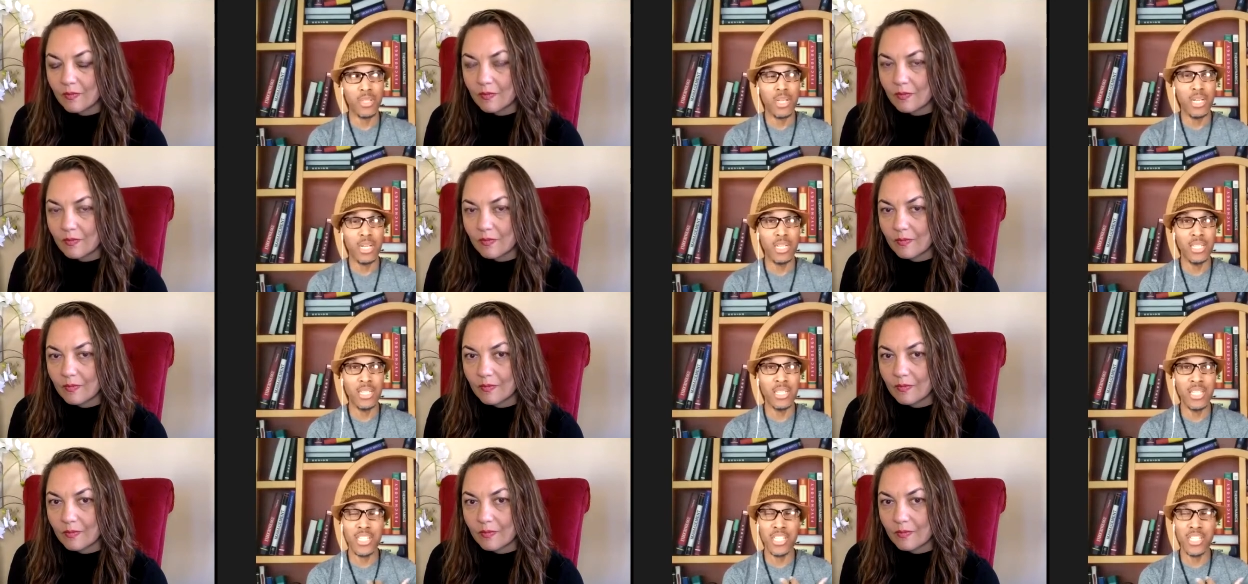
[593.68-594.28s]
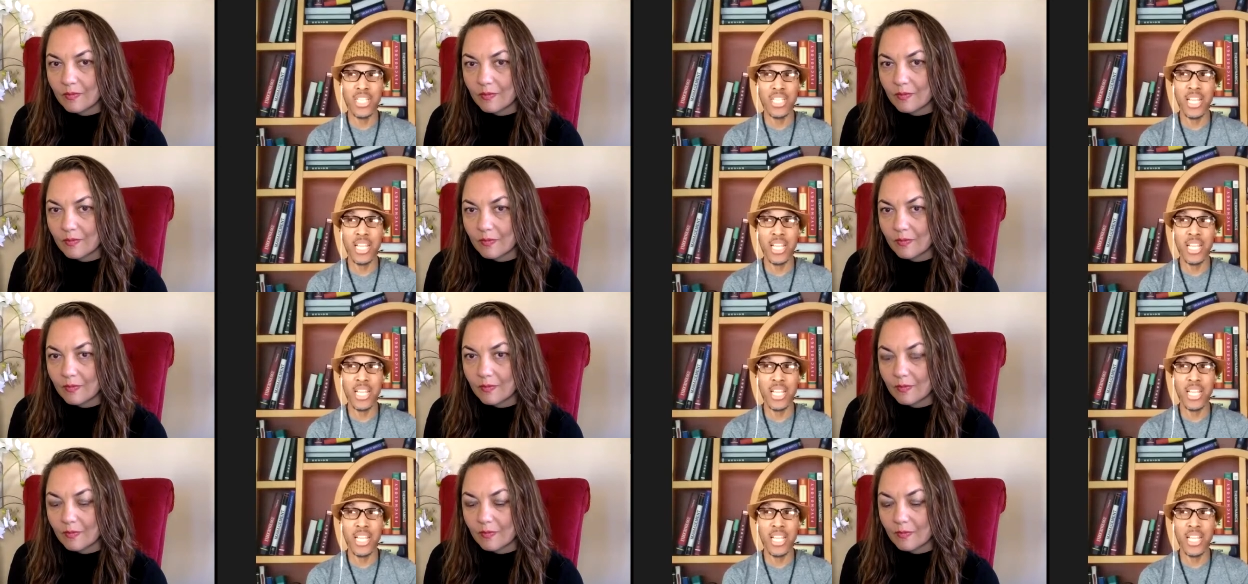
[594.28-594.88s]

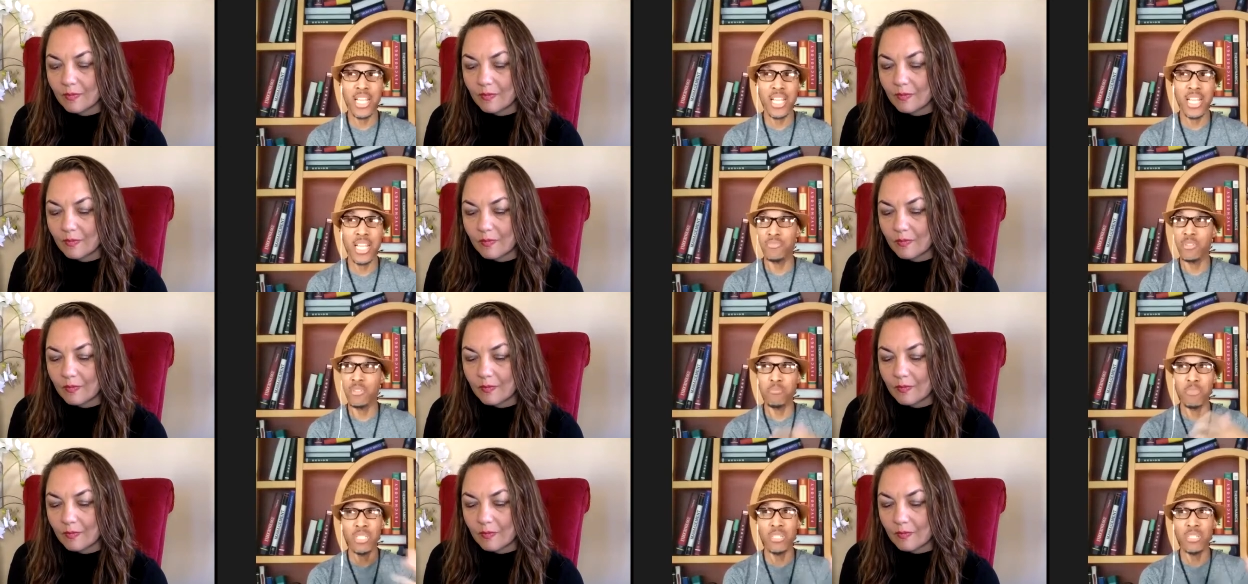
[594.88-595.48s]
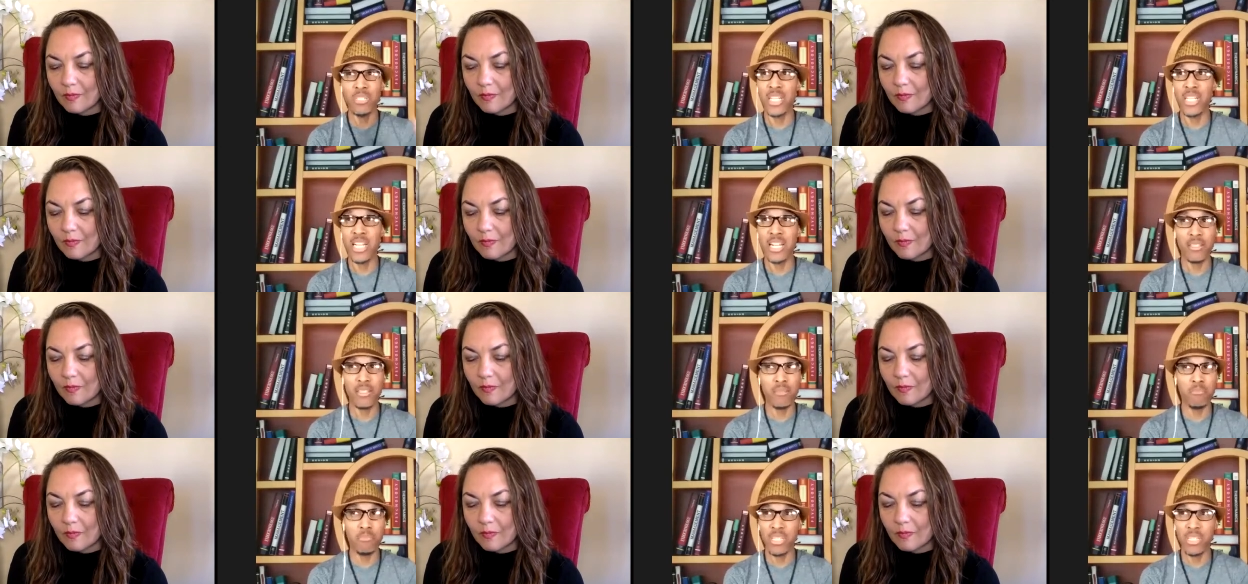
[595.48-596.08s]
Speaker 1: initiated different
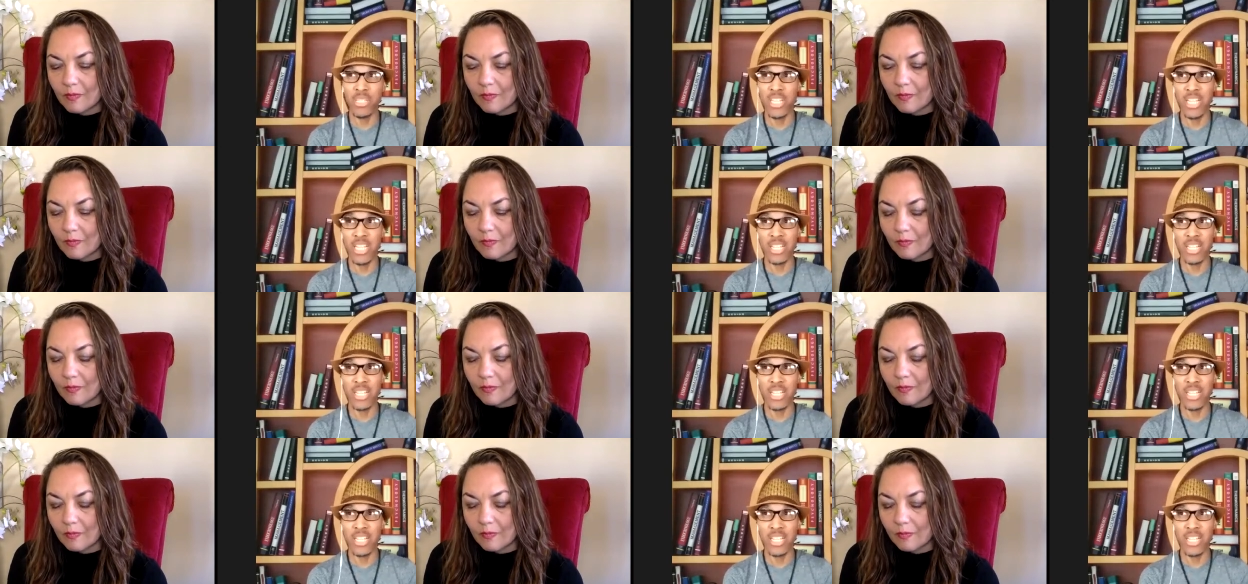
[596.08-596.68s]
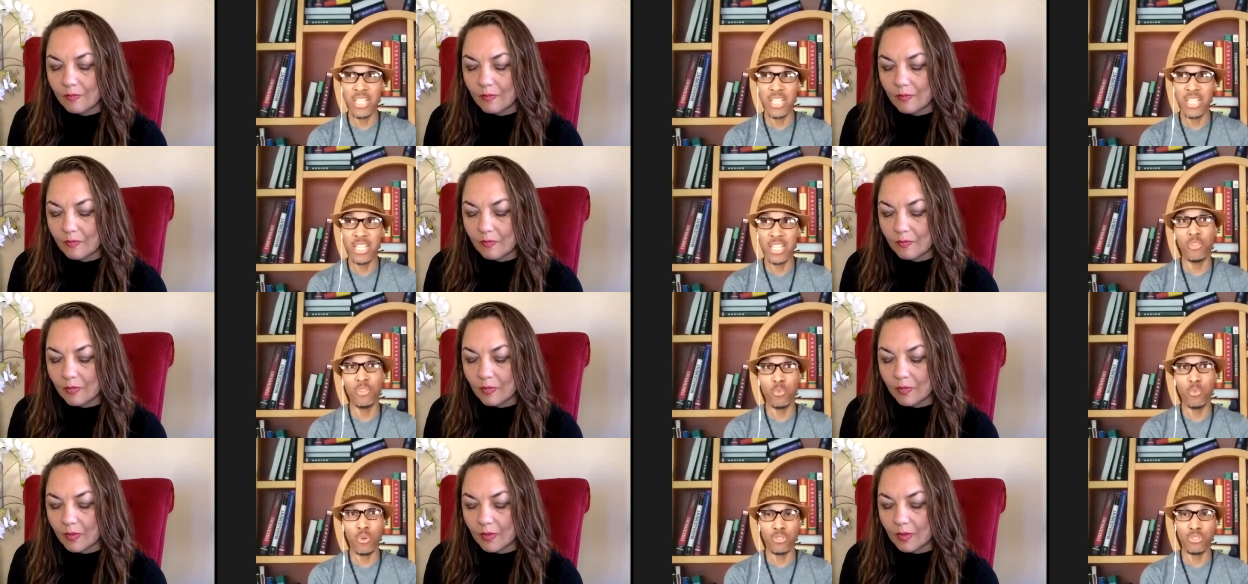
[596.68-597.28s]
millionaires and billionaires from all
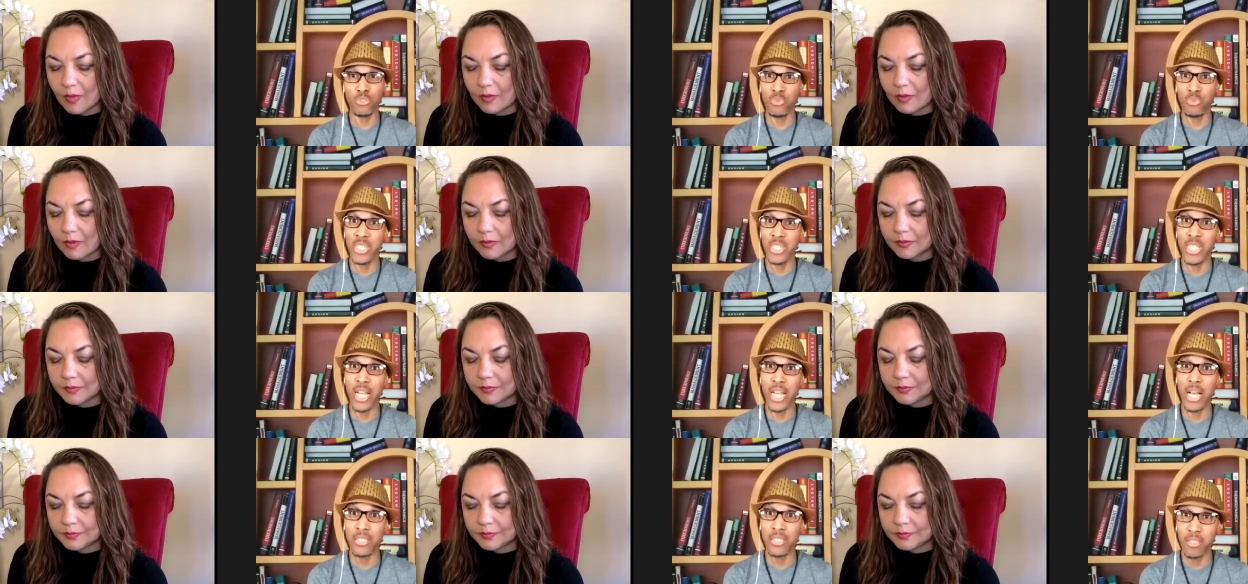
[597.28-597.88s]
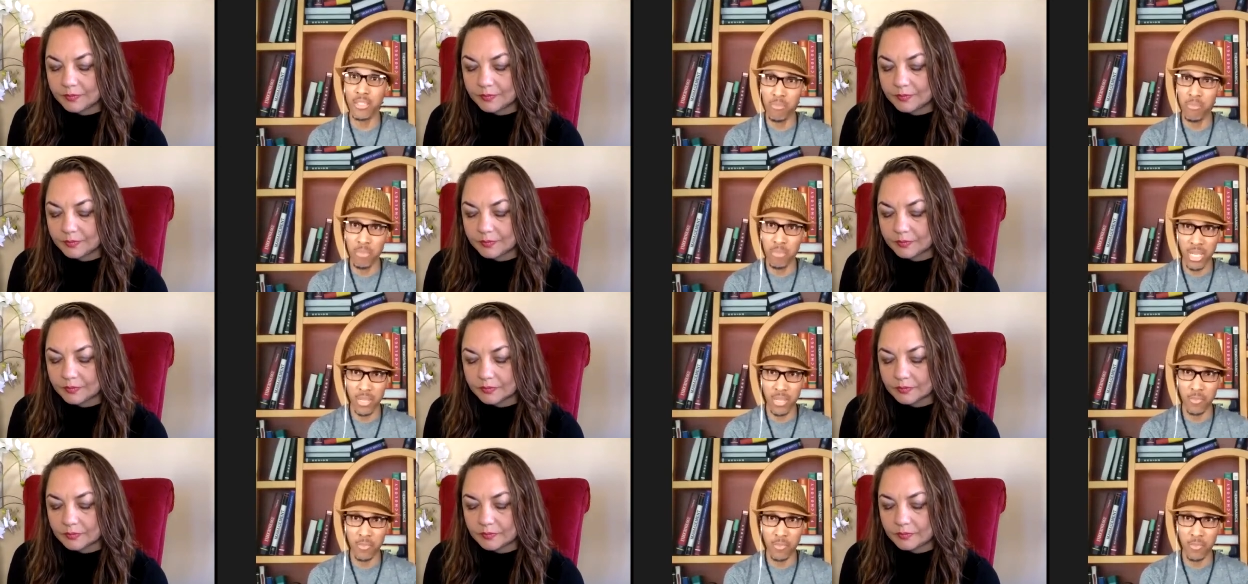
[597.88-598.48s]
over the world to reach out to
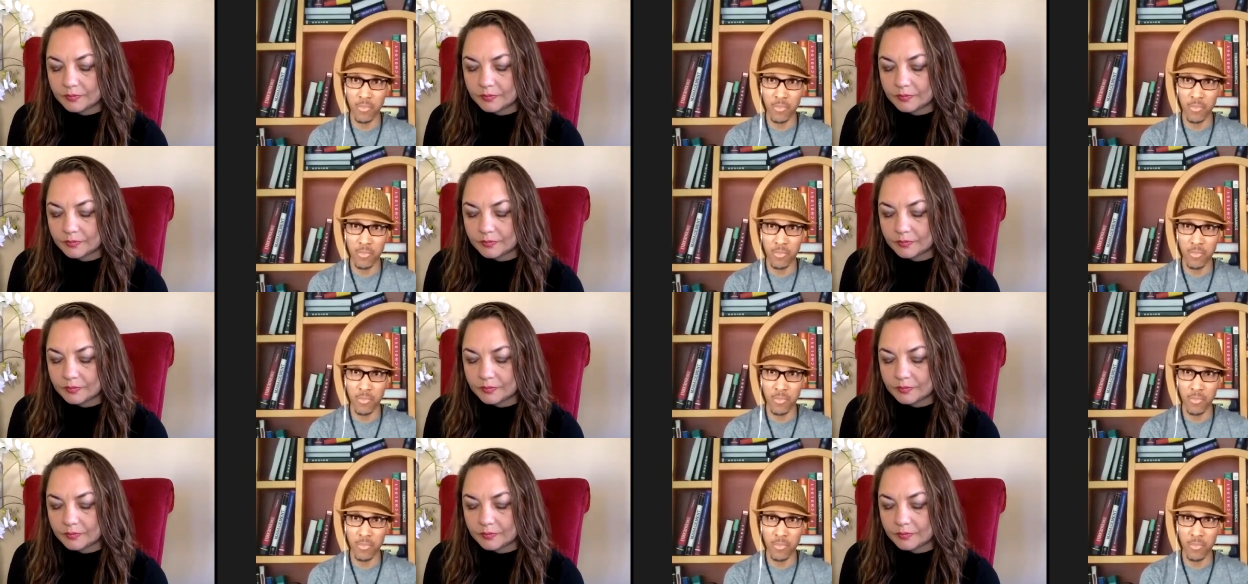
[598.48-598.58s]
me.